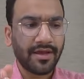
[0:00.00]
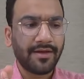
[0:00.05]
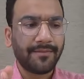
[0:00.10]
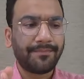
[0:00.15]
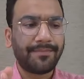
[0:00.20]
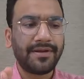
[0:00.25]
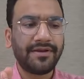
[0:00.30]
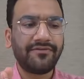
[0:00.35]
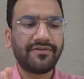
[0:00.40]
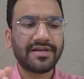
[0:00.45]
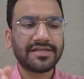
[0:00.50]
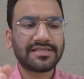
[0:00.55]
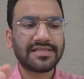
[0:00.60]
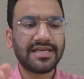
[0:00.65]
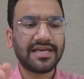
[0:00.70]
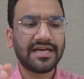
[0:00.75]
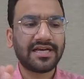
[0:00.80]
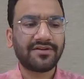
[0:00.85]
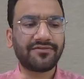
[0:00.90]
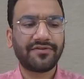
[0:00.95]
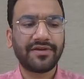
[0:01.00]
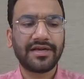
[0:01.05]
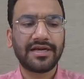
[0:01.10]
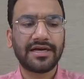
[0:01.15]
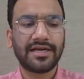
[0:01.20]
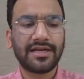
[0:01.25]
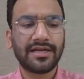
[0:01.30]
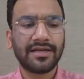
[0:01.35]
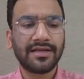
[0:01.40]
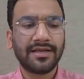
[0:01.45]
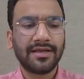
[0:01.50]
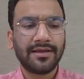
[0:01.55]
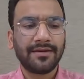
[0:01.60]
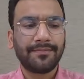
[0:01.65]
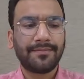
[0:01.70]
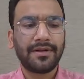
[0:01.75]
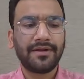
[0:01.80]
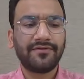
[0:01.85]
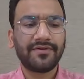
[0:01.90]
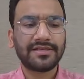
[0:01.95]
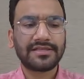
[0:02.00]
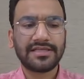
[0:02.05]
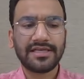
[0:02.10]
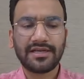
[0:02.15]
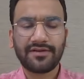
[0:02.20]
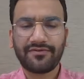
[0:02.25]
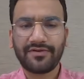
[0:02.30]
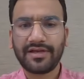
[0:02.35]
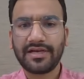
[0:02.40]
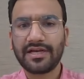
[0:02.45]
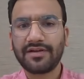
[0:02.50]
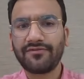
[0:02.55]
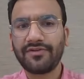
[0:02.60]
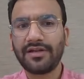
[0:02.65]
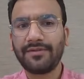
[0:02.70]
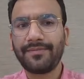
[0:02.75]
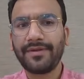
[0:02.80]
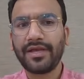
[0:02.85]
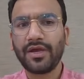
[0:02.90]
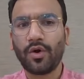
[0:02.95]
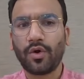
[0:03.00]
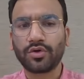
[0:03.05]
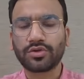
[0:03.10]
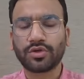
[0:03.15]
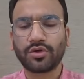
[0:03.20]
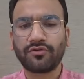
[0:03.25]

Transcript: Previous year figure, previous year figure will be auto